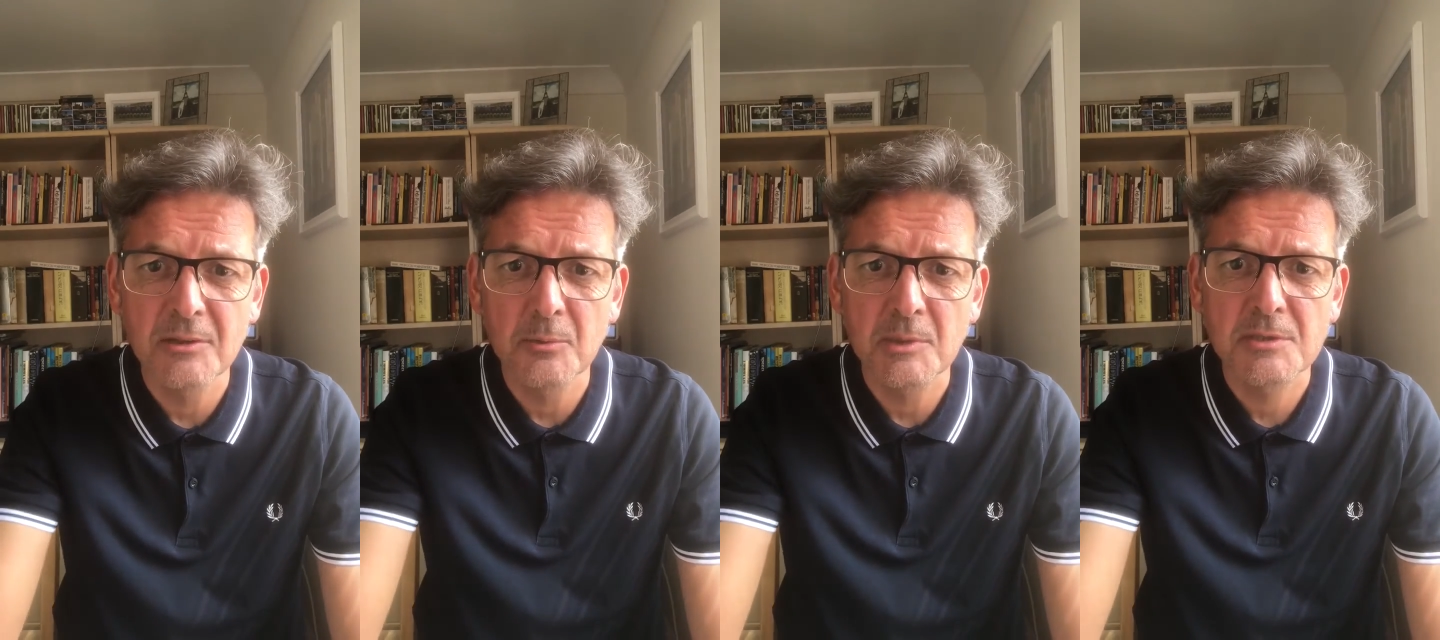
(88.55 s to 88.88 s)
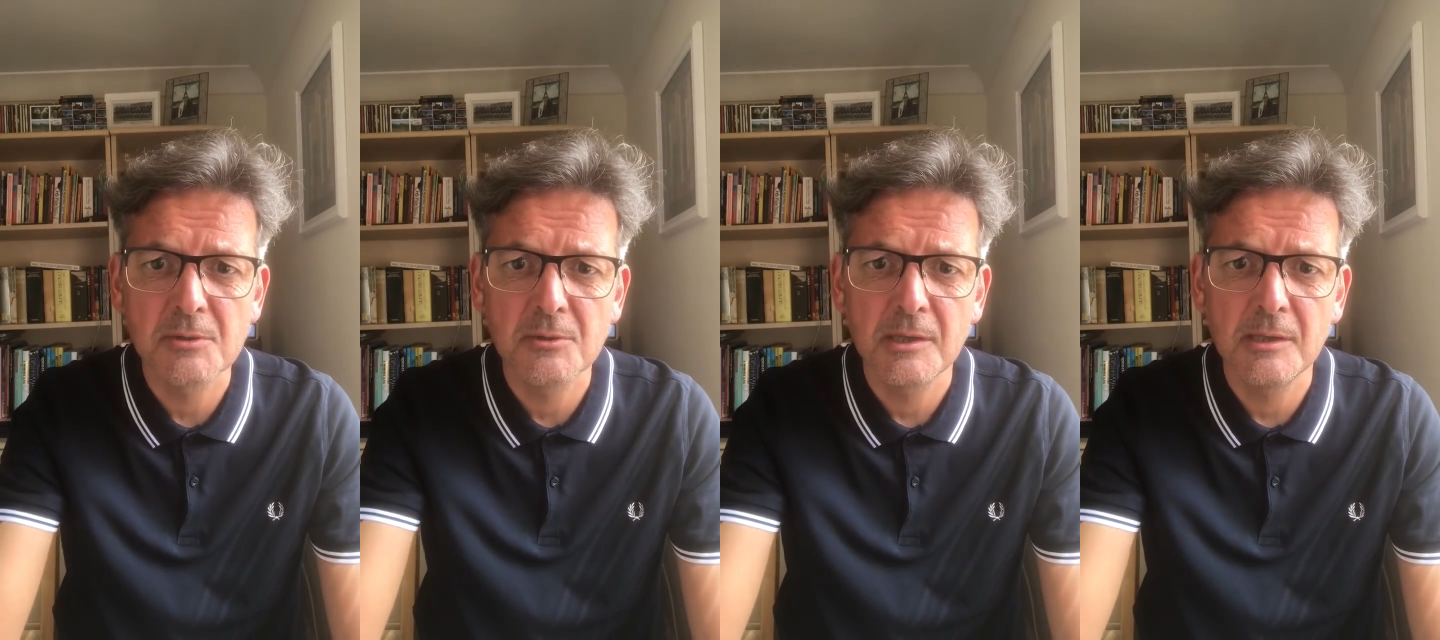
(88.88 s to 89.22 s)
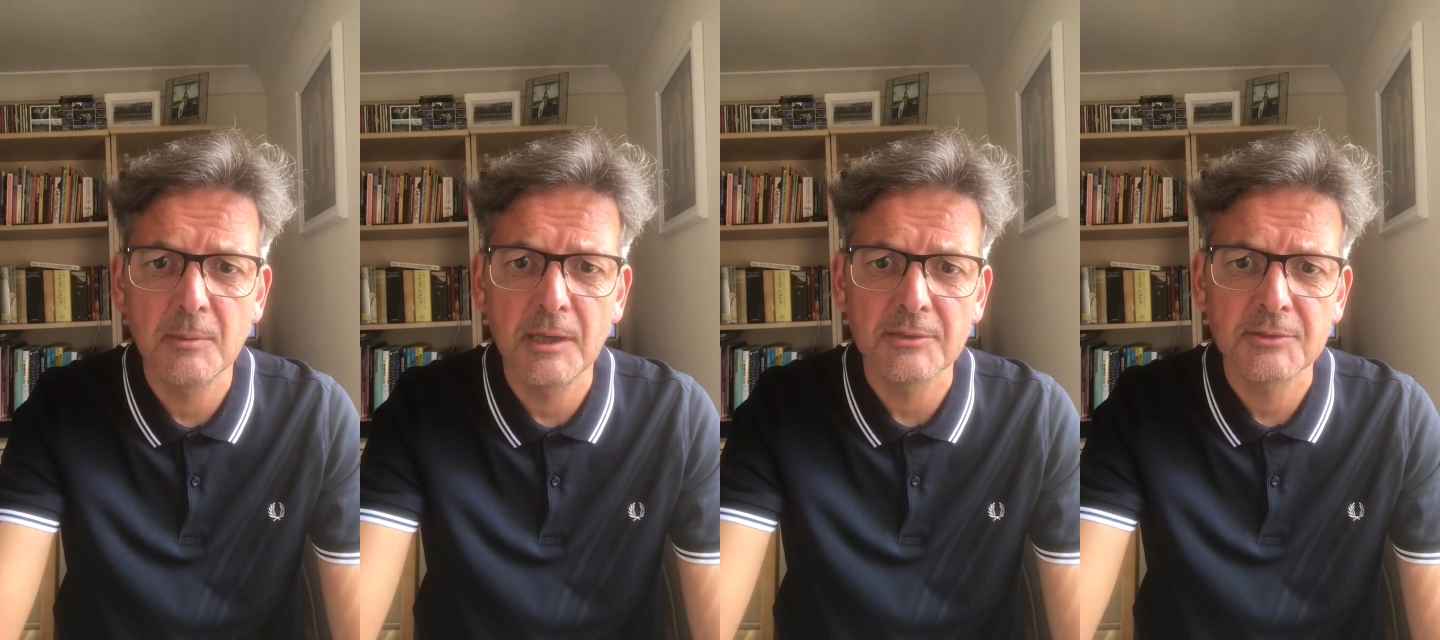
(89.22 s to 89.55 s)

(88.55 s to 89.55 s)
that we're talking about.